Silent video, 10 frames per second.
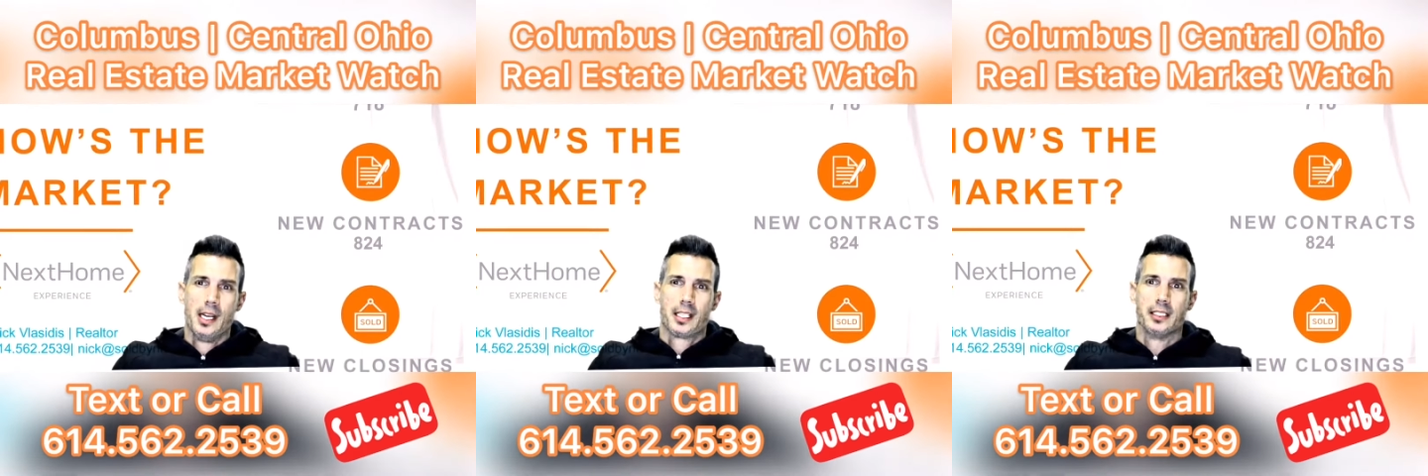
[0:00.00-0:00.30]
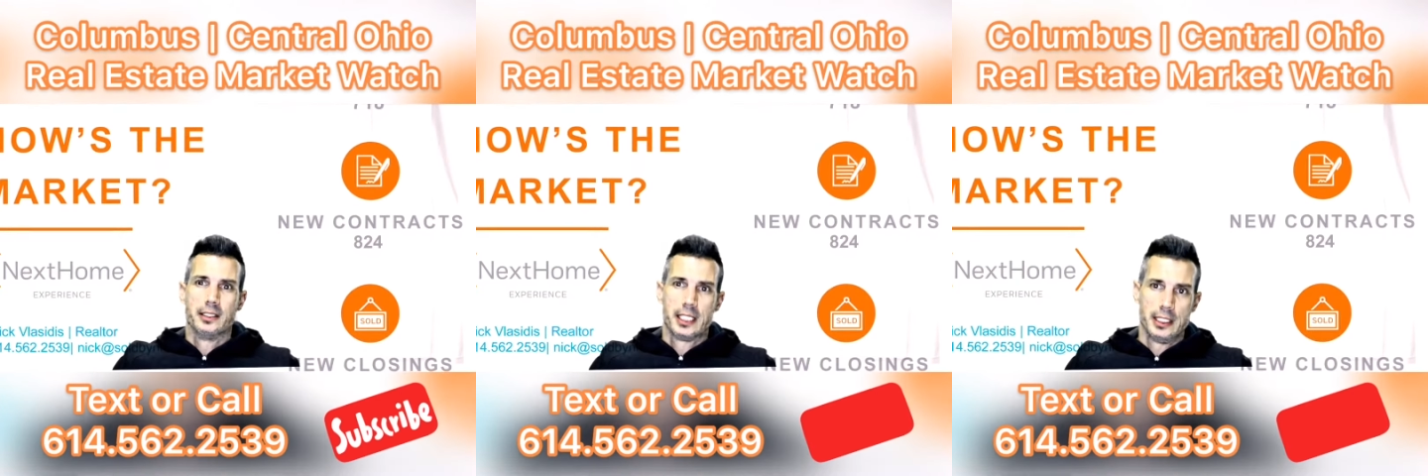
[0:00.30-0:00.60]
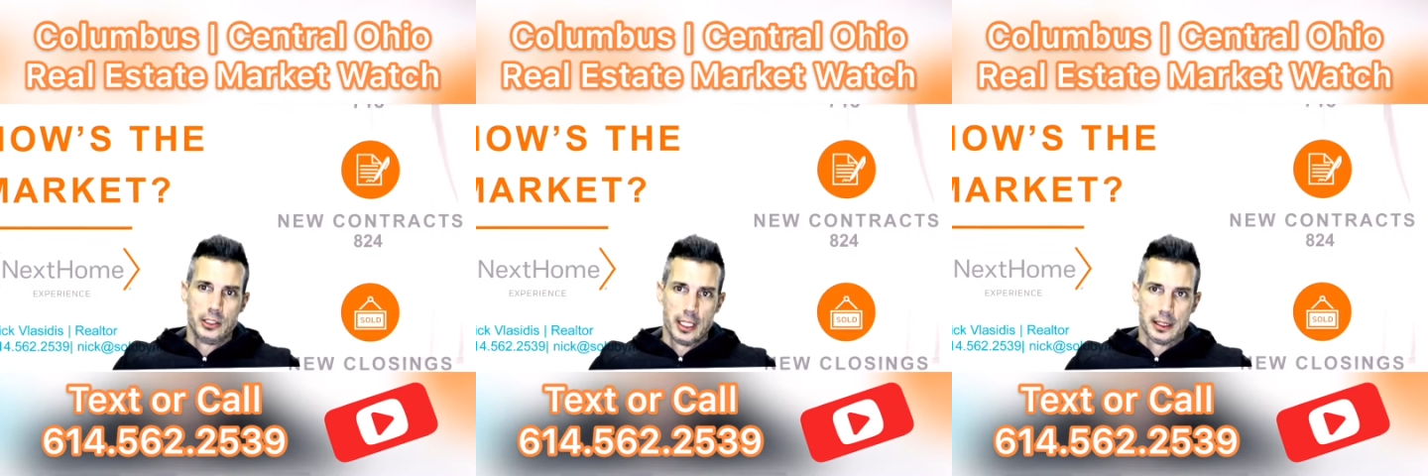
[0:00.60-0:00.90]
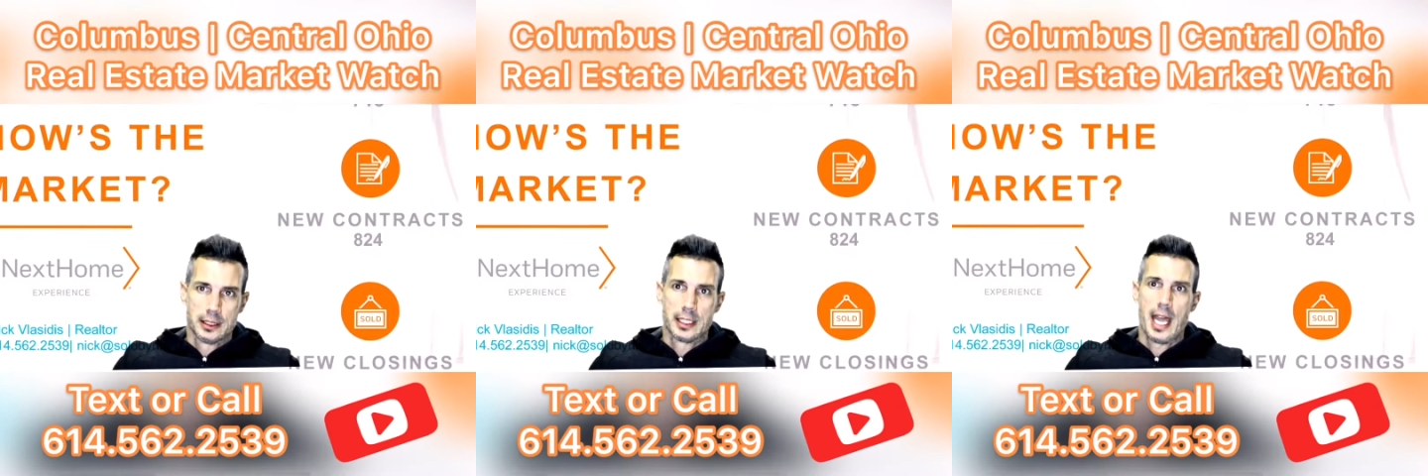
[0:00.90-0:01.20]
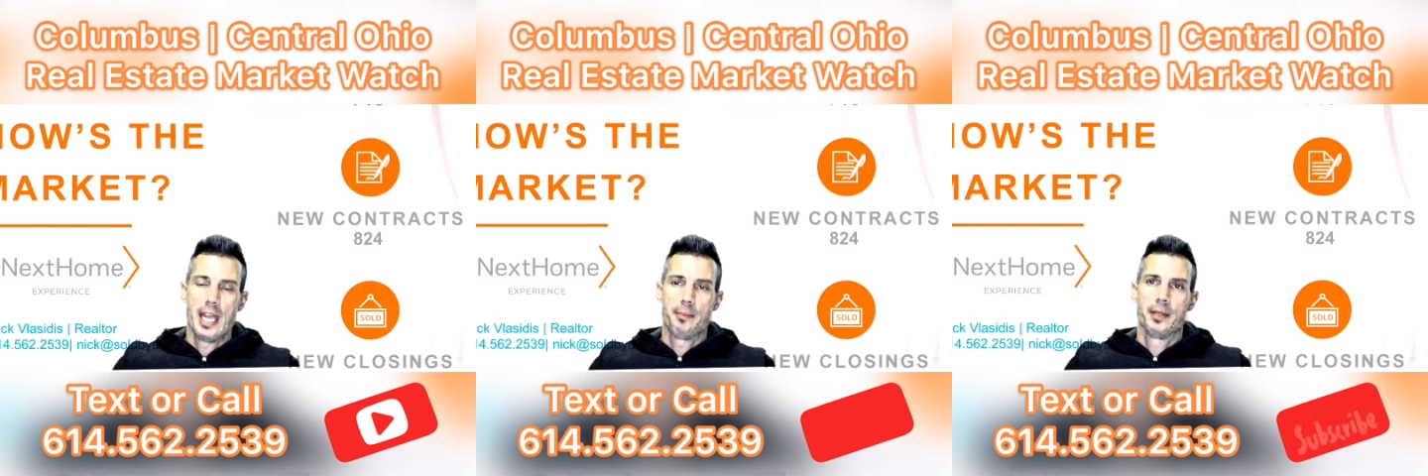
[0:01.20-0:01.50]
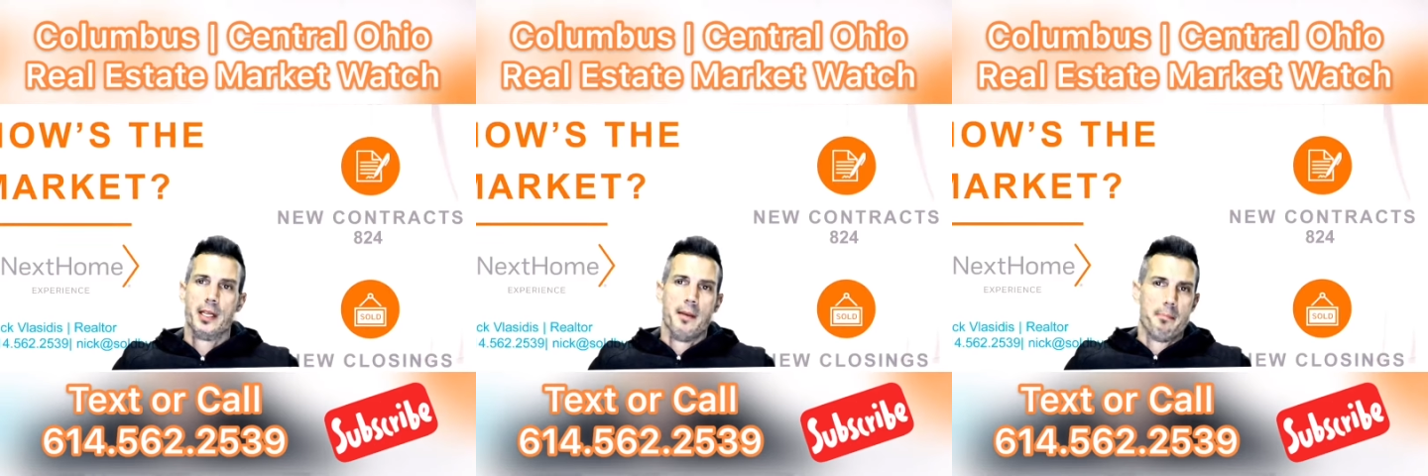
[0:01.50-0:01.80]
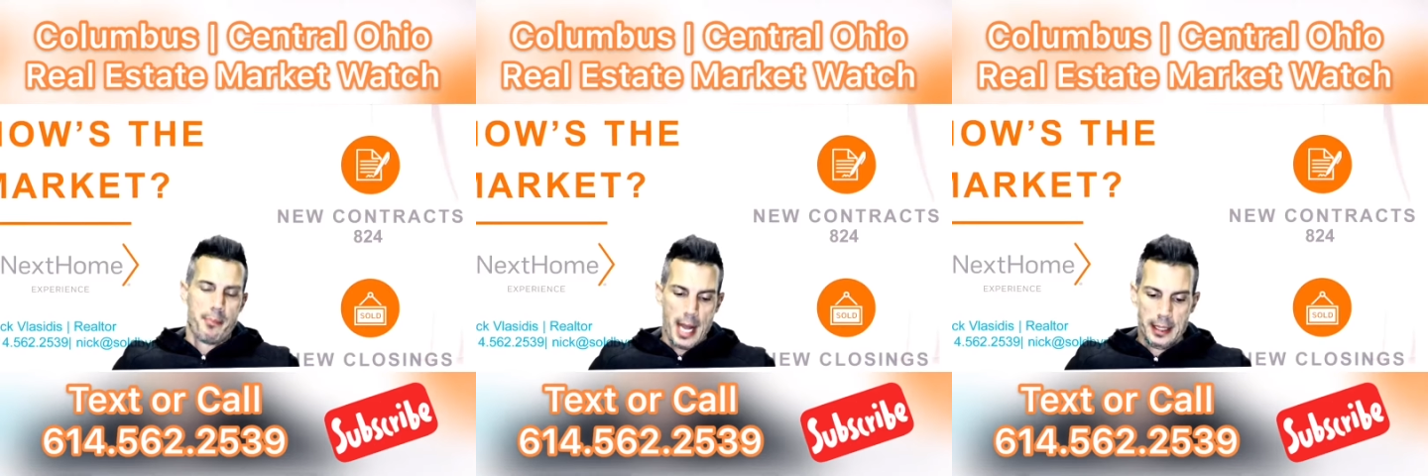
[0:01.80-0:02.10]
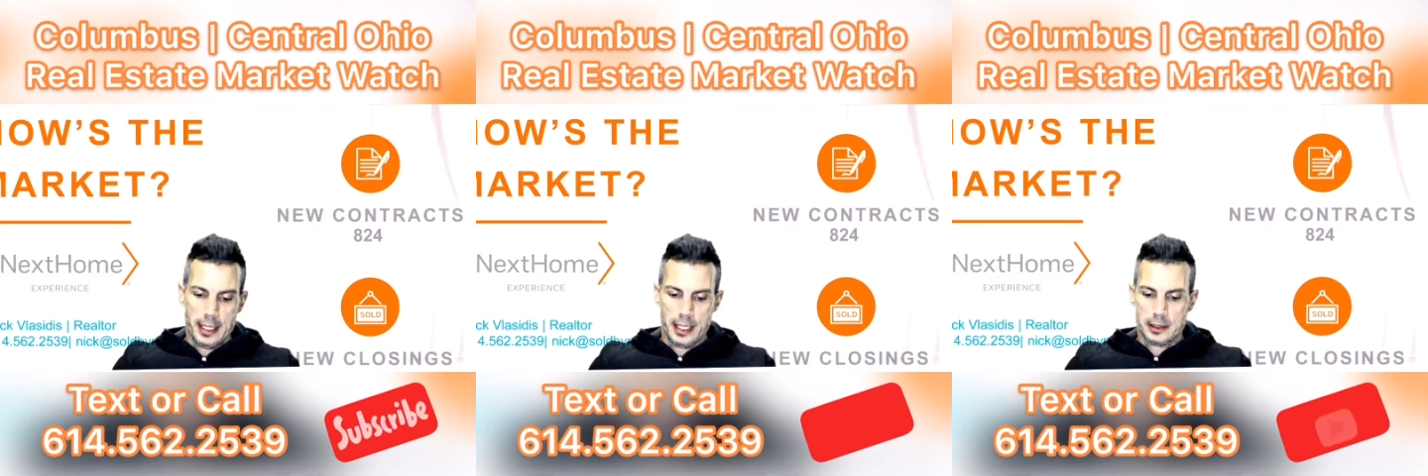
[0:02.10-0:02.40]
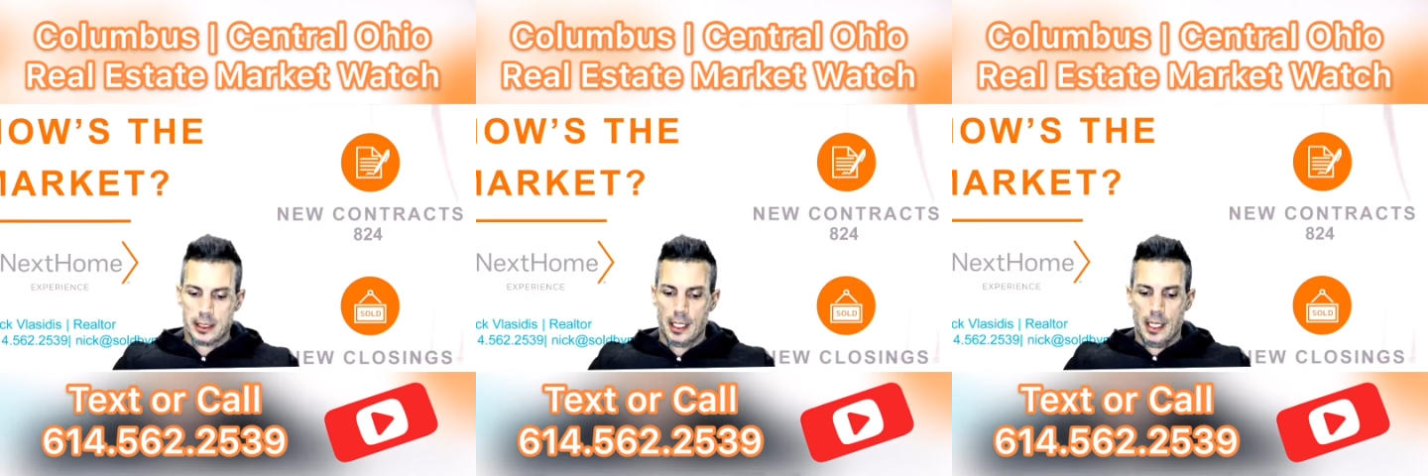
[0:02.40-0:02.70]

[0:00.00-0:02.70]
contingent escape, pendings?